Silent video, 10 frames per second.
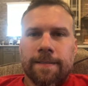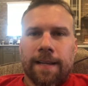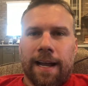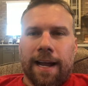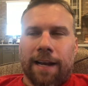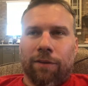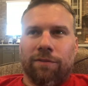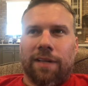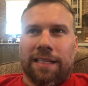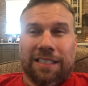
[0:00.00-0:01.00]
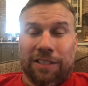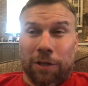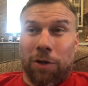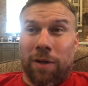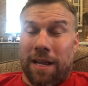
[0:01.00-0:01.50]
I, I don't. I
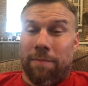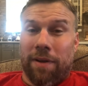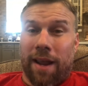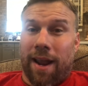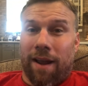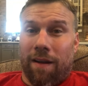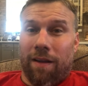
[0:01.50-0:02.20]
still am. Eh,